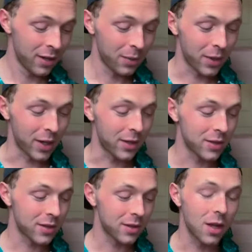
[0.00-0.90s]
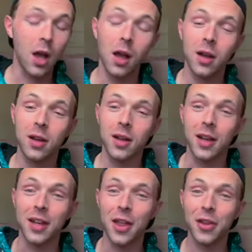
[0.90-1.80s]
What else?
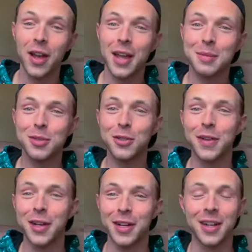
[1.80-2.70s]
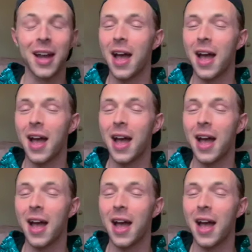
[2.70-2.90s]
Another Adam Silvera.